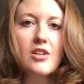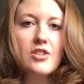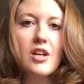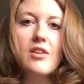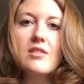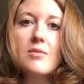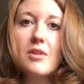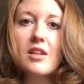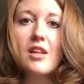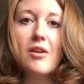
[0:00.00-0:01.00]
I share. That's
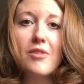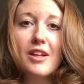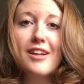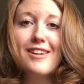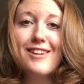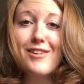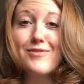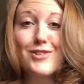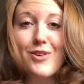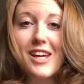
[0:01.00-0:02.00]
something that I really
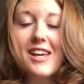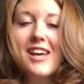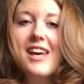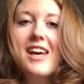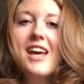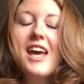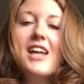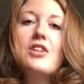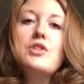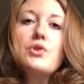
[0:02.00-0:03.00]
love doing.
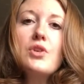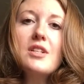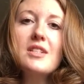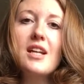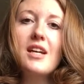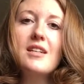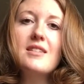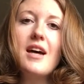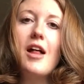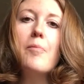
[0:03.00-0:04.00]
And the stories that I can
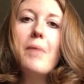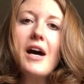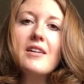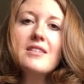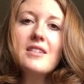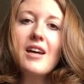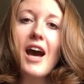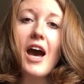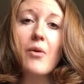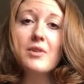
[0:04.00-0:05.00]
tell. But
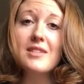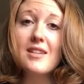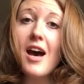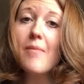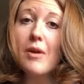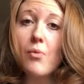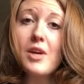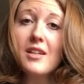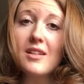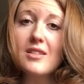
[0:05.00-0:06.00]
my
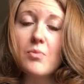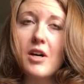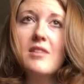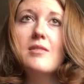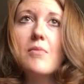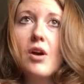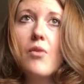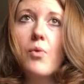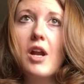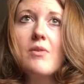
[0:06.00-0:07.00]
weakness was, and
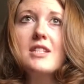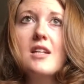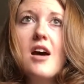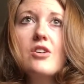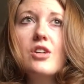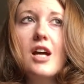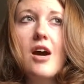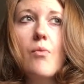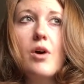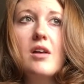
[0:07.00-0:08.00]
what I was not good
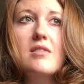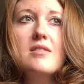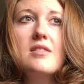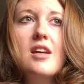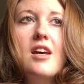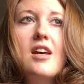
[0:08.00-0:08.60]
at was